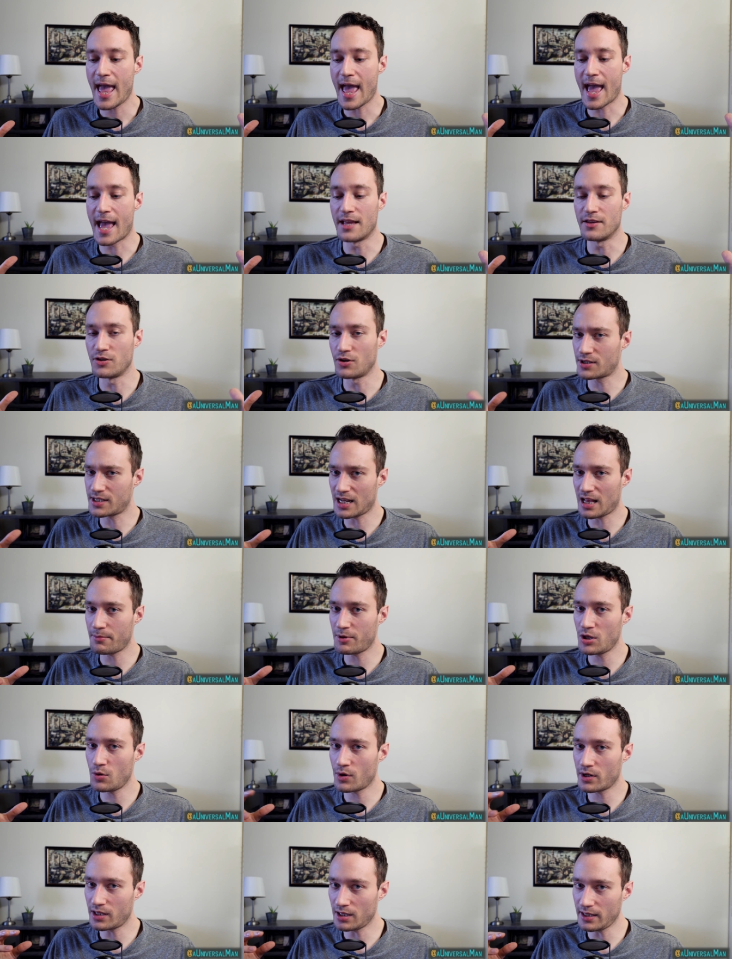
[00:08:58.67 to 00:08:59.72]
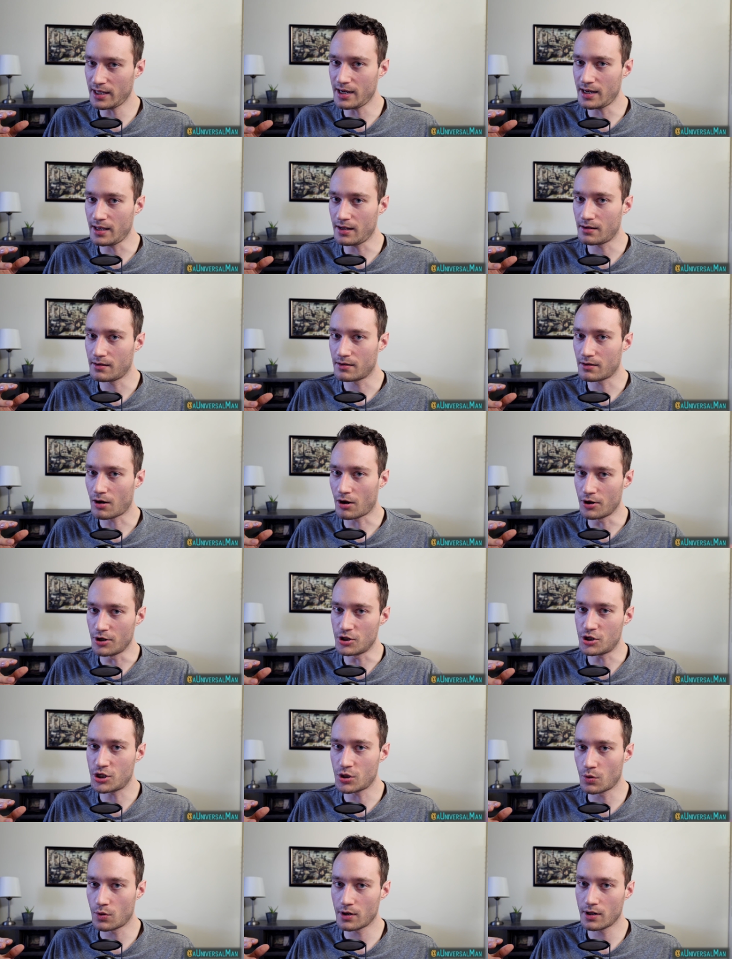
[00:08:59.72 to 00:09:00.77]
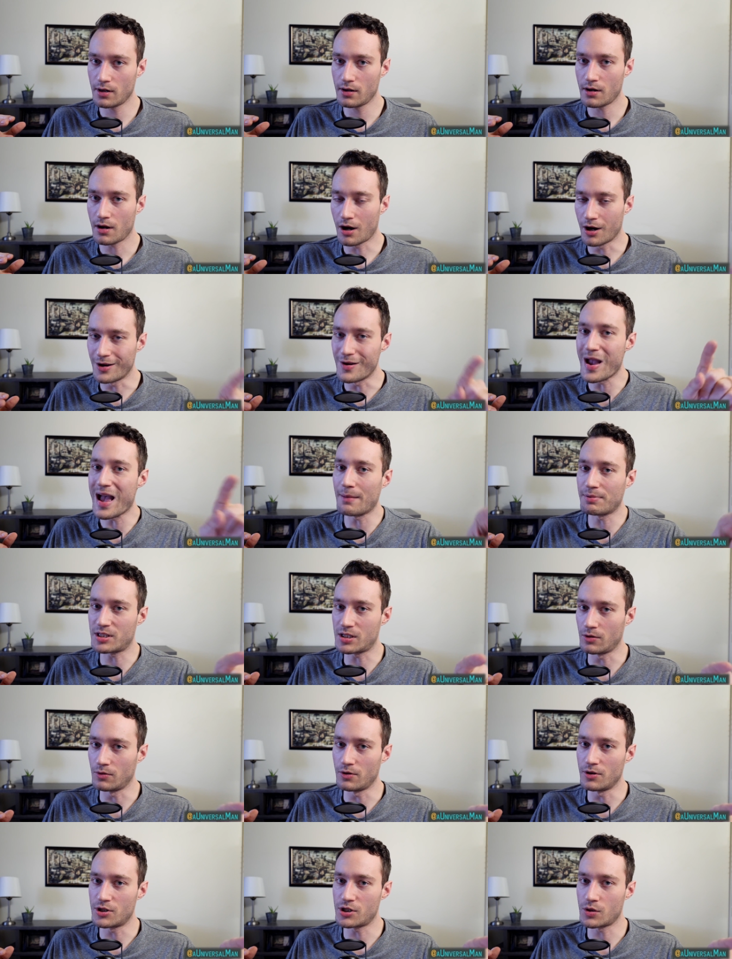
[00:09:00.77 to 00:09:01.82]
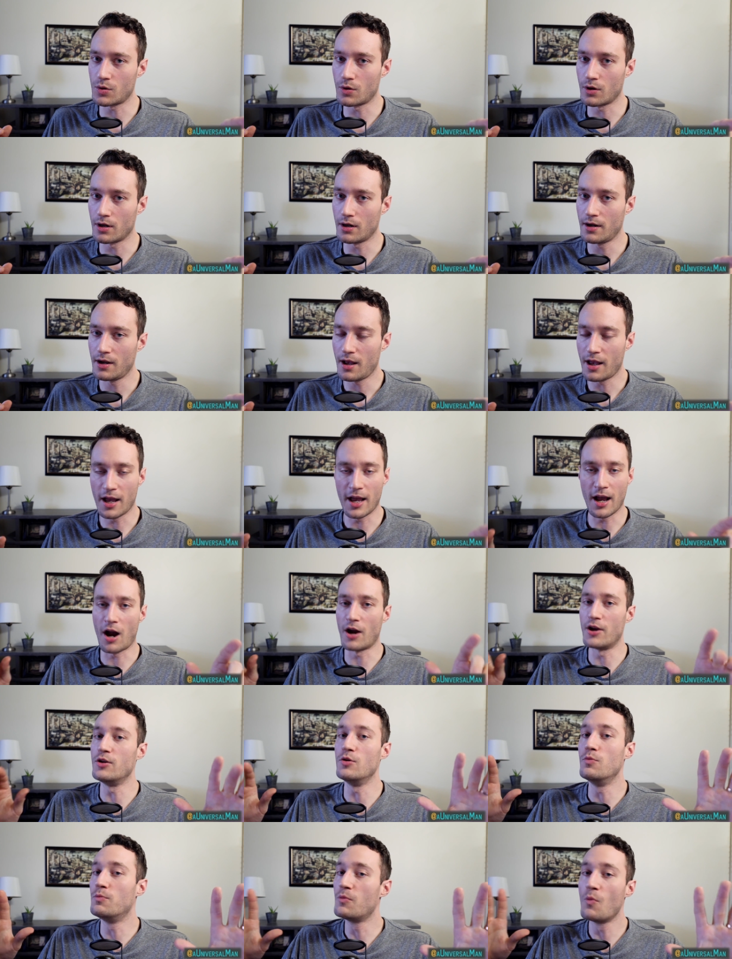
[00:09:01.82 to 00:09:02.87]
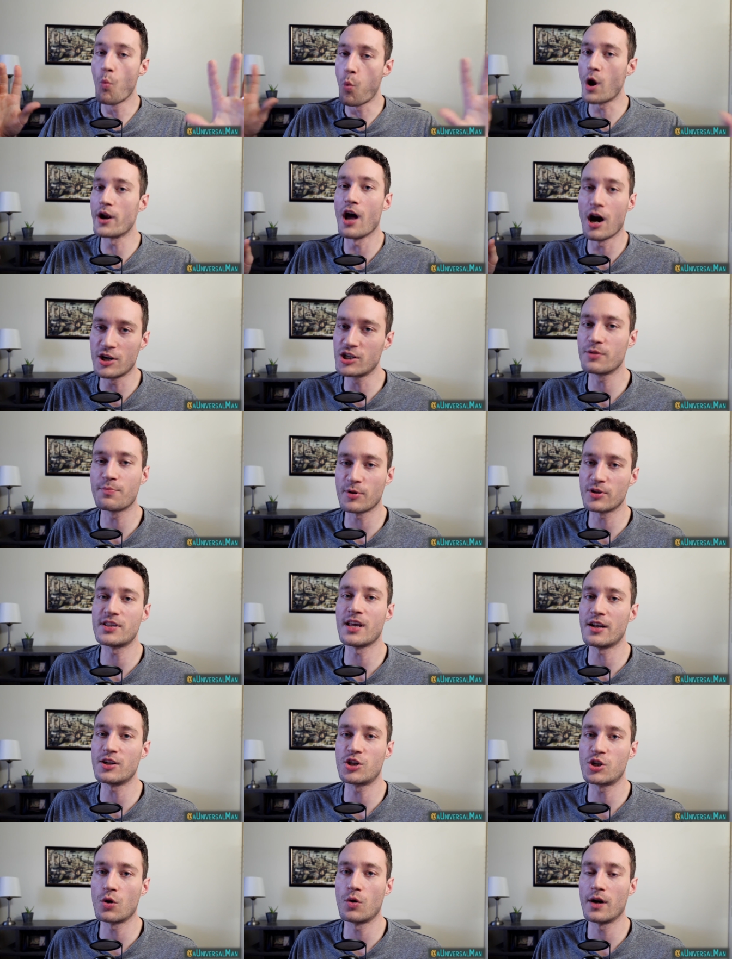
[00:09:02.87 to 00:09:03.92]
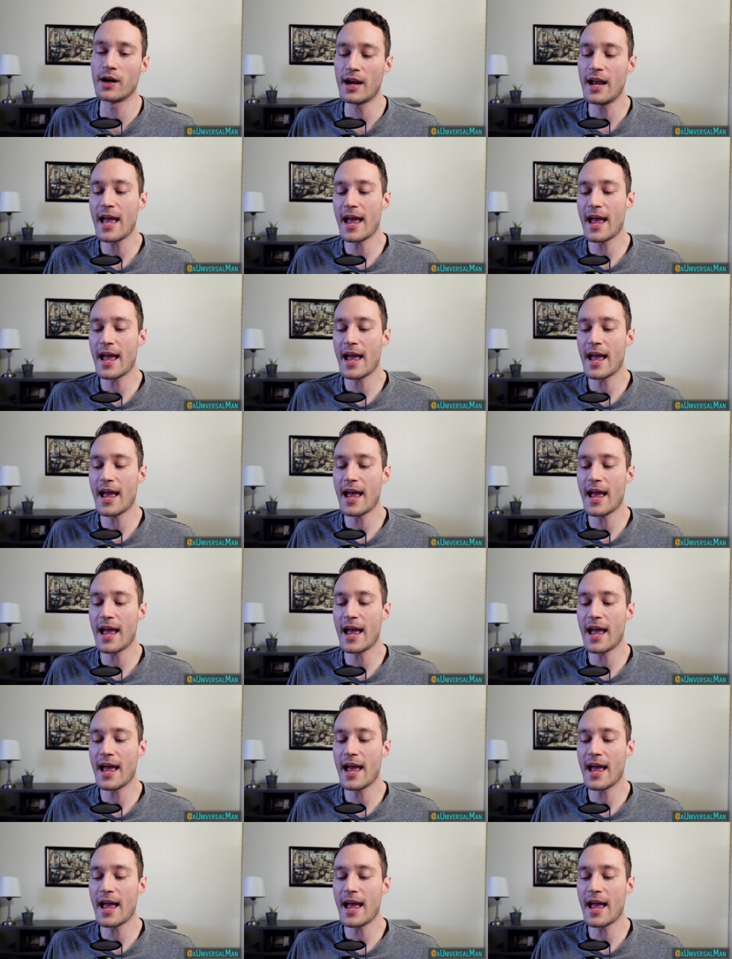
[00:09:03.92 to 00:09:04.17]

And you're telling me you want to delete it? Are you sure? Are you absolutely sure? Are you 100% sure?